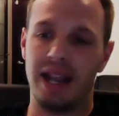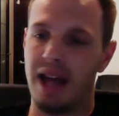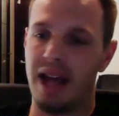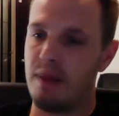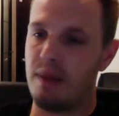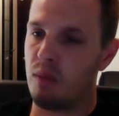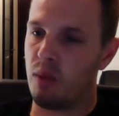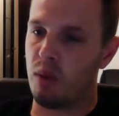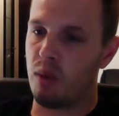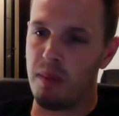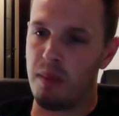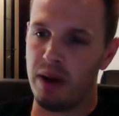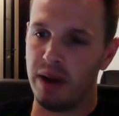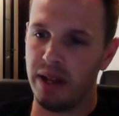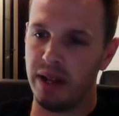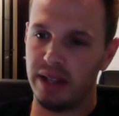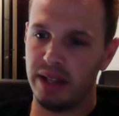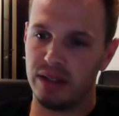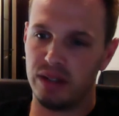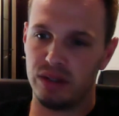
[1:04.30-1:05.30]
a lot more
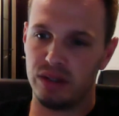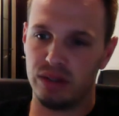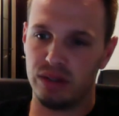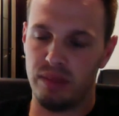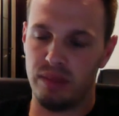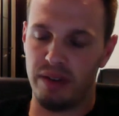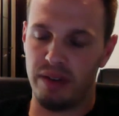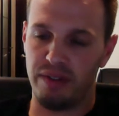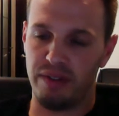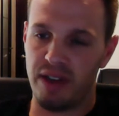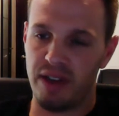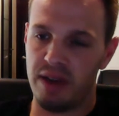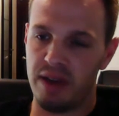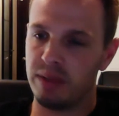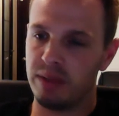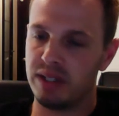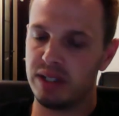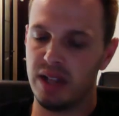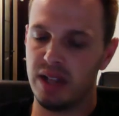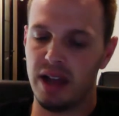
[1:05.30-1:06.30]
money to my
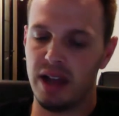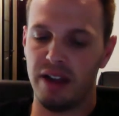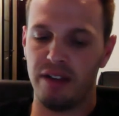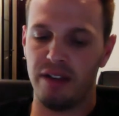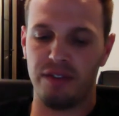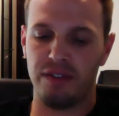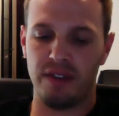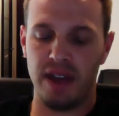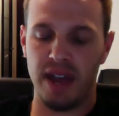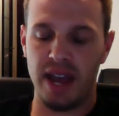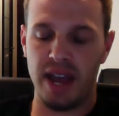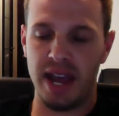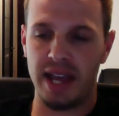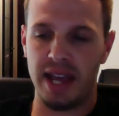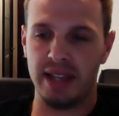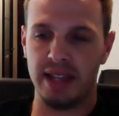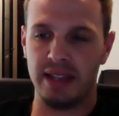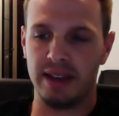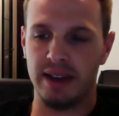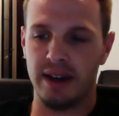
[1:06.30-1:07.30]
family's life,
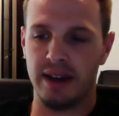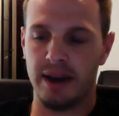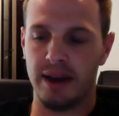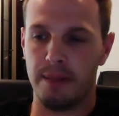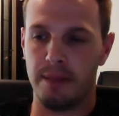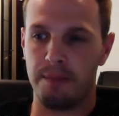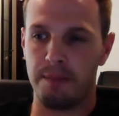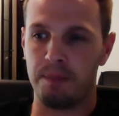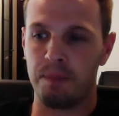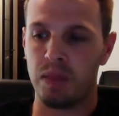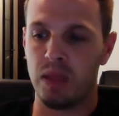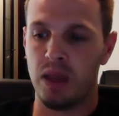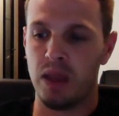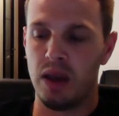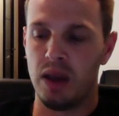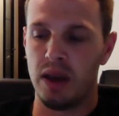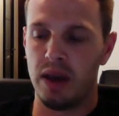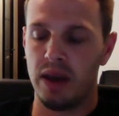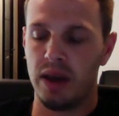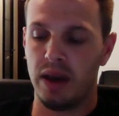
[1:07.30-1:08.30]
and
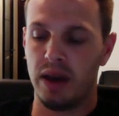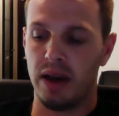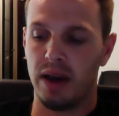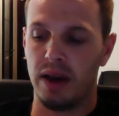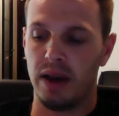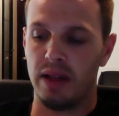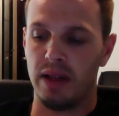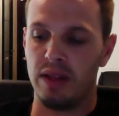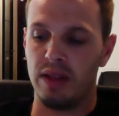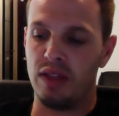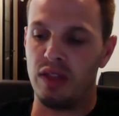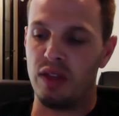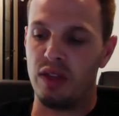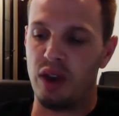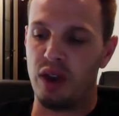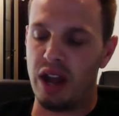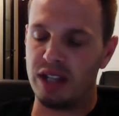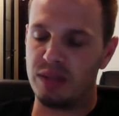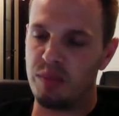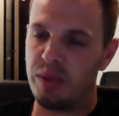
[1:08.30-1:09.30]

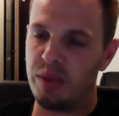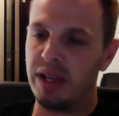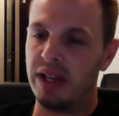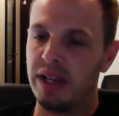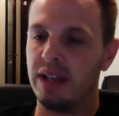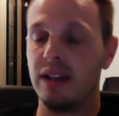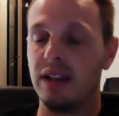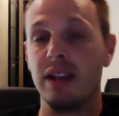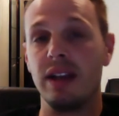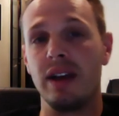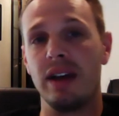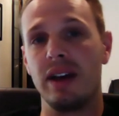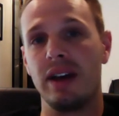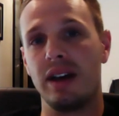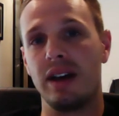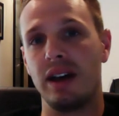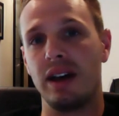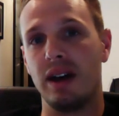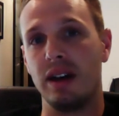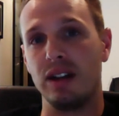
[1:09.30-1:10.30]
there has been
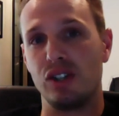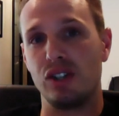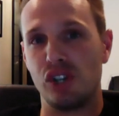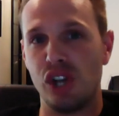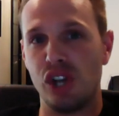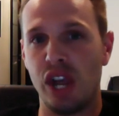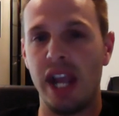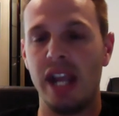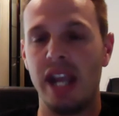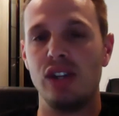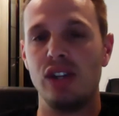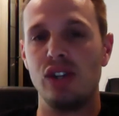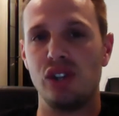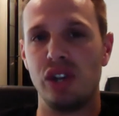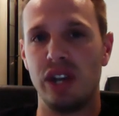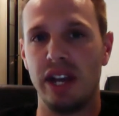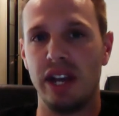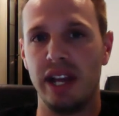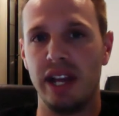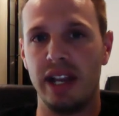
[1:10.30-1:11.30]
a change
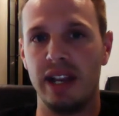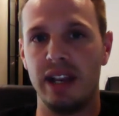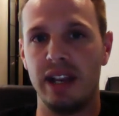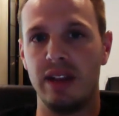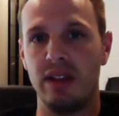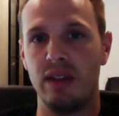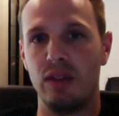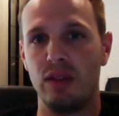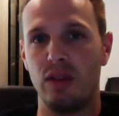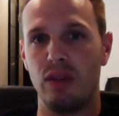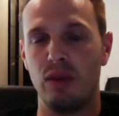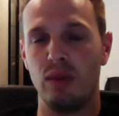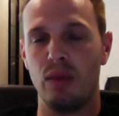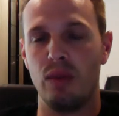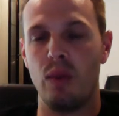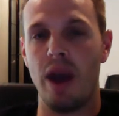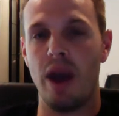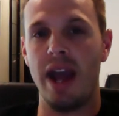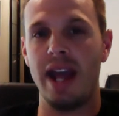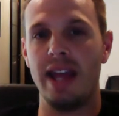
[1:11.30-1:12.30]
in the
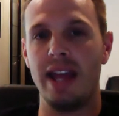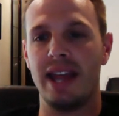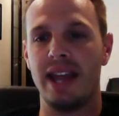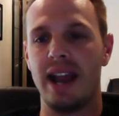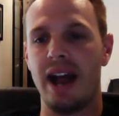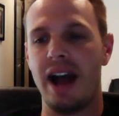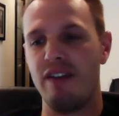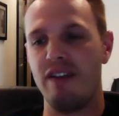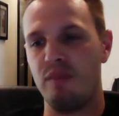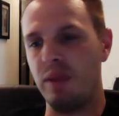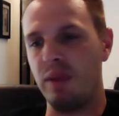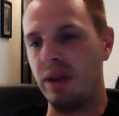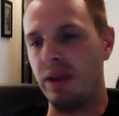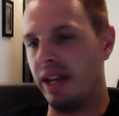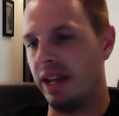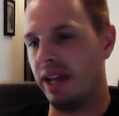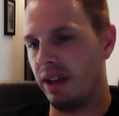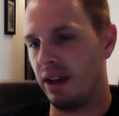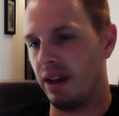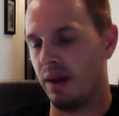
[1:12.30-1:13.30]
way that I've
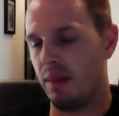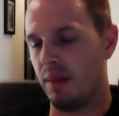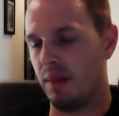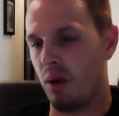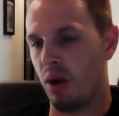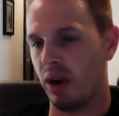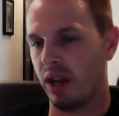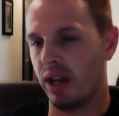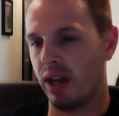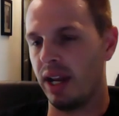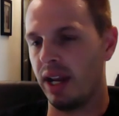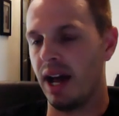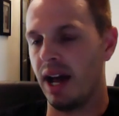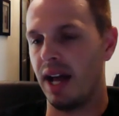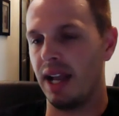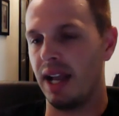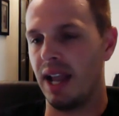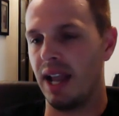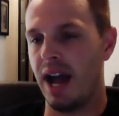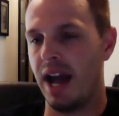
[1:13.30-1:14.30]
been marketing
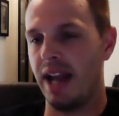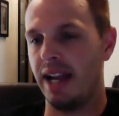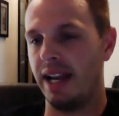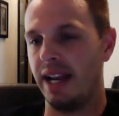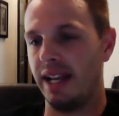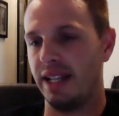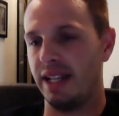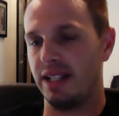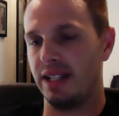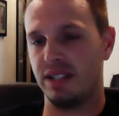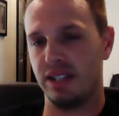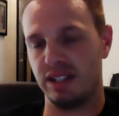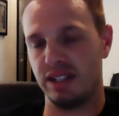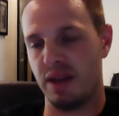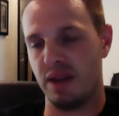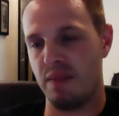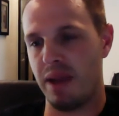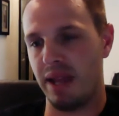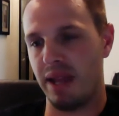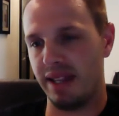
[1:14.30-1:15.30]
online, and it's since
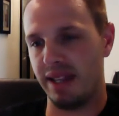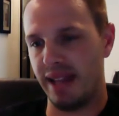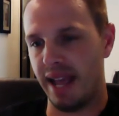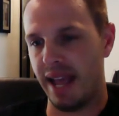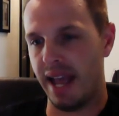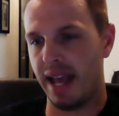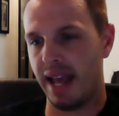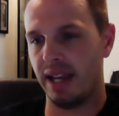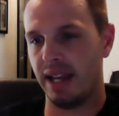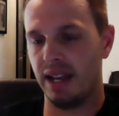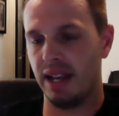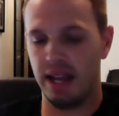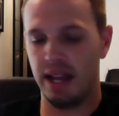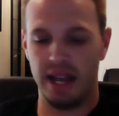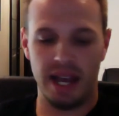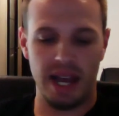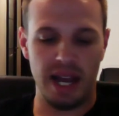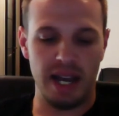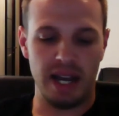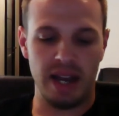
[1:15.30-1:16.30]
I met Dan
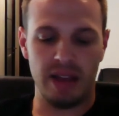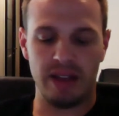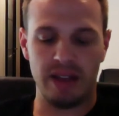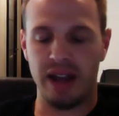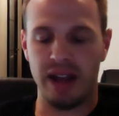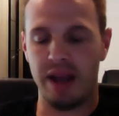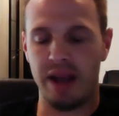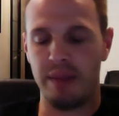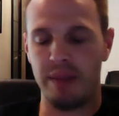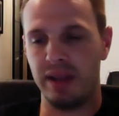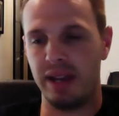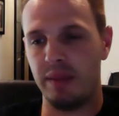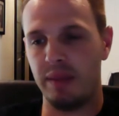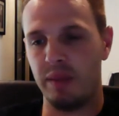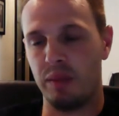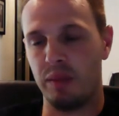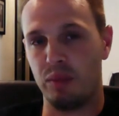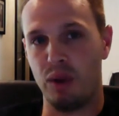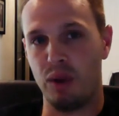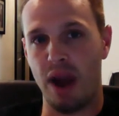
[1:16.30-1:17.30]
and another guy by the name
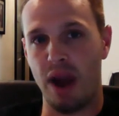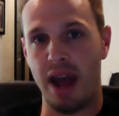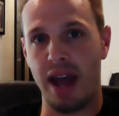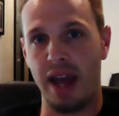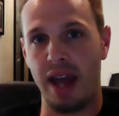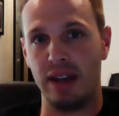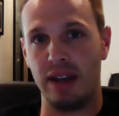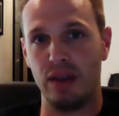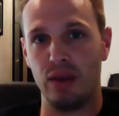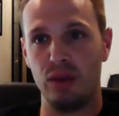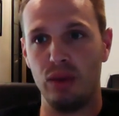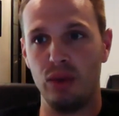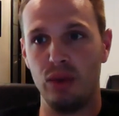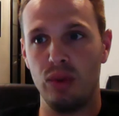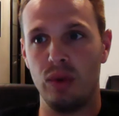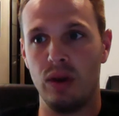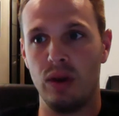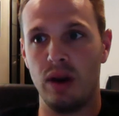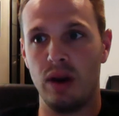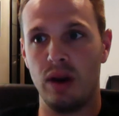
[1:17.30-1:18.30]
of Brad
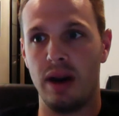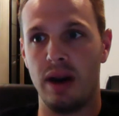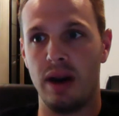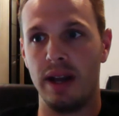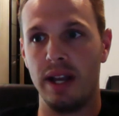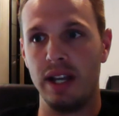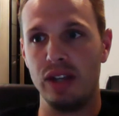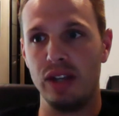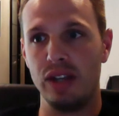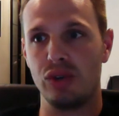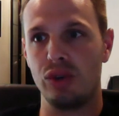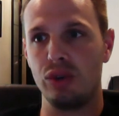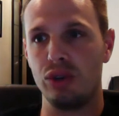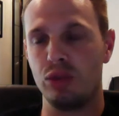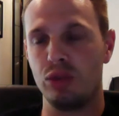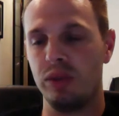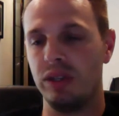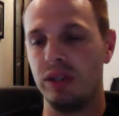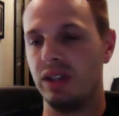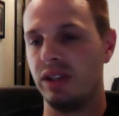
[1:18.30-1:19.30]
who
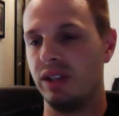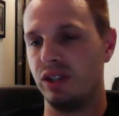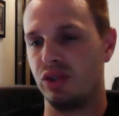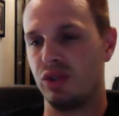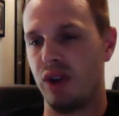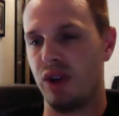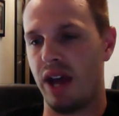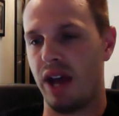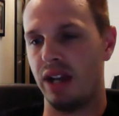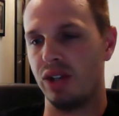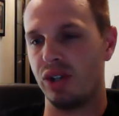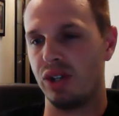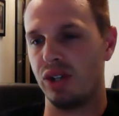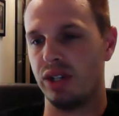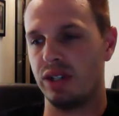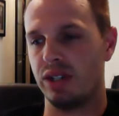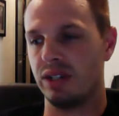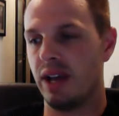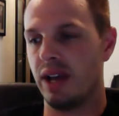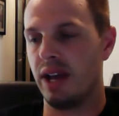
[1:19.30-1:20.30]
introduced me to these
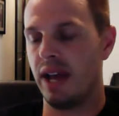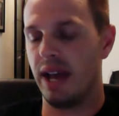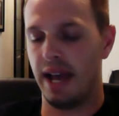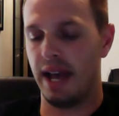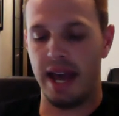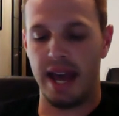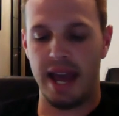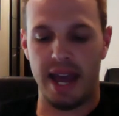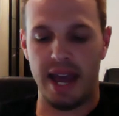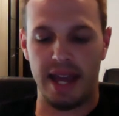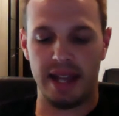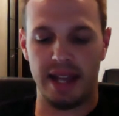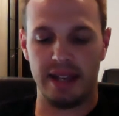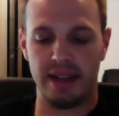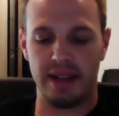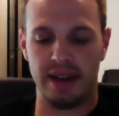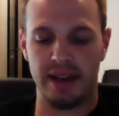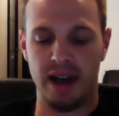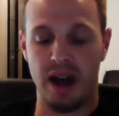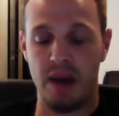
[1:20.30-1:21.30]
strategies,
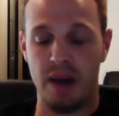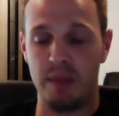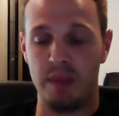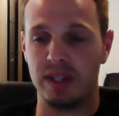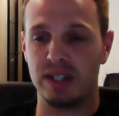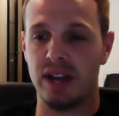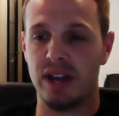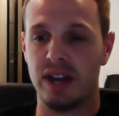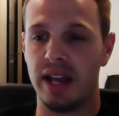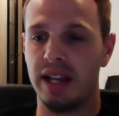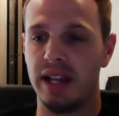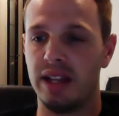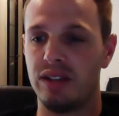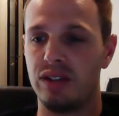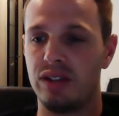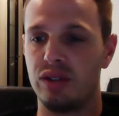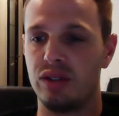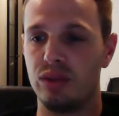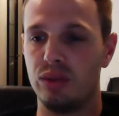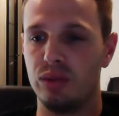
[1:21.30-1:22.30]
and I'm excited
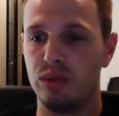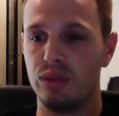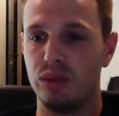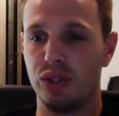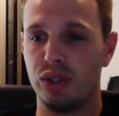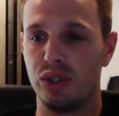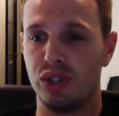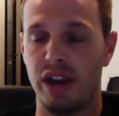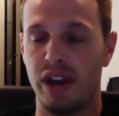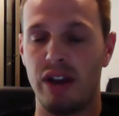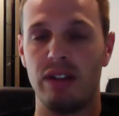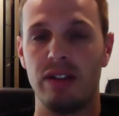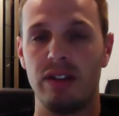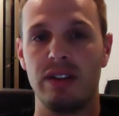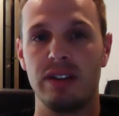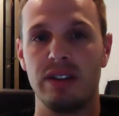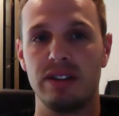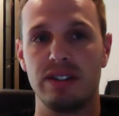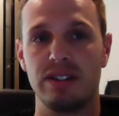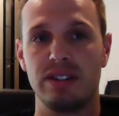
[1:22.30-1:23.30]
to share
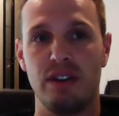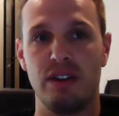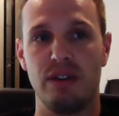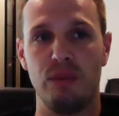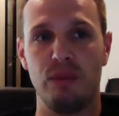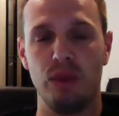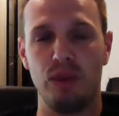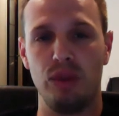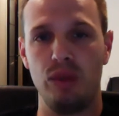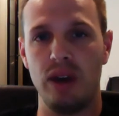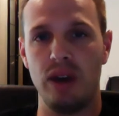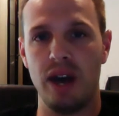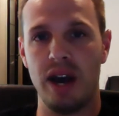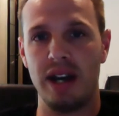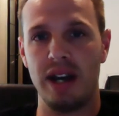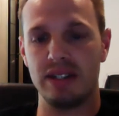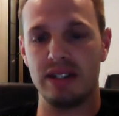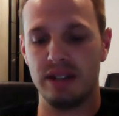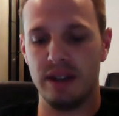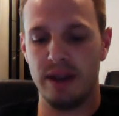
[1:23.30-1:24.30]
this stuff with you
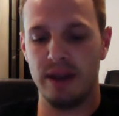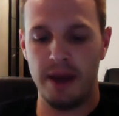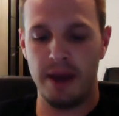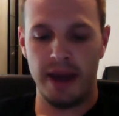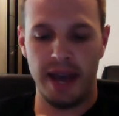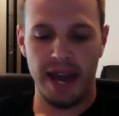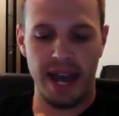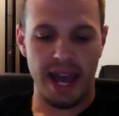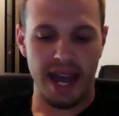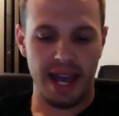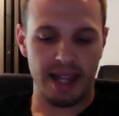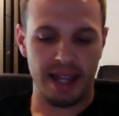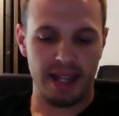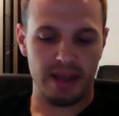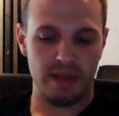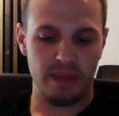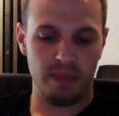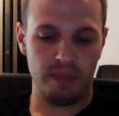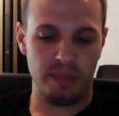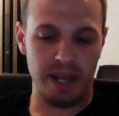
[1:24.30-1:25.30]
guys.
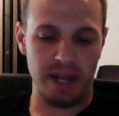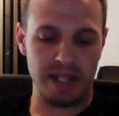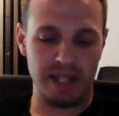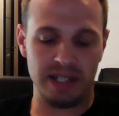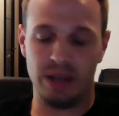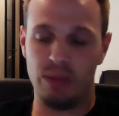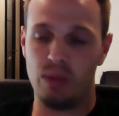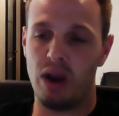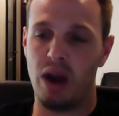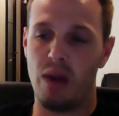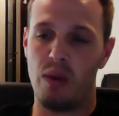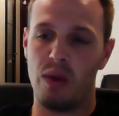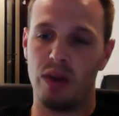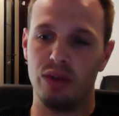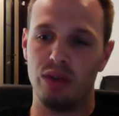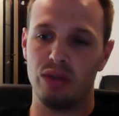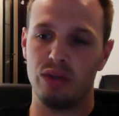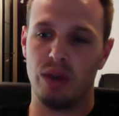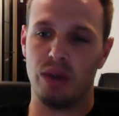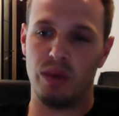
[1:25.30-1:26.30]
And basically, what I
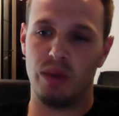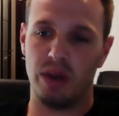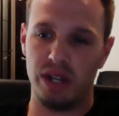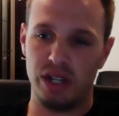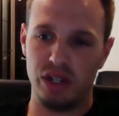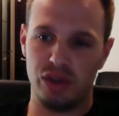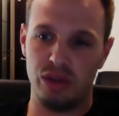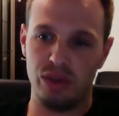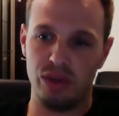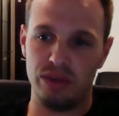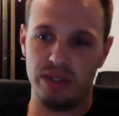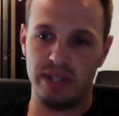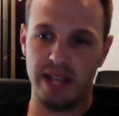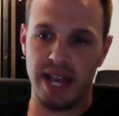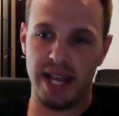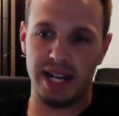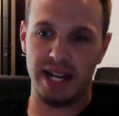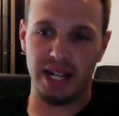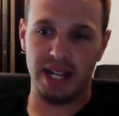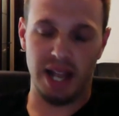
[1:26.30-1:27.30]
want to do is I want to introduce
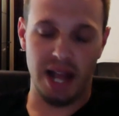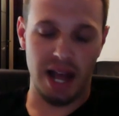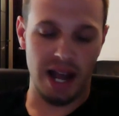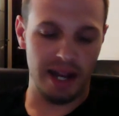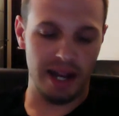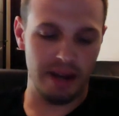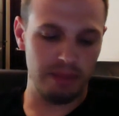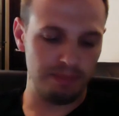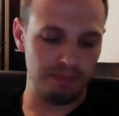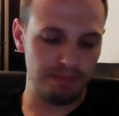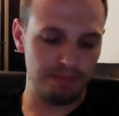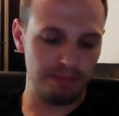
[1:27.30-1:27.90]
Dan Klein,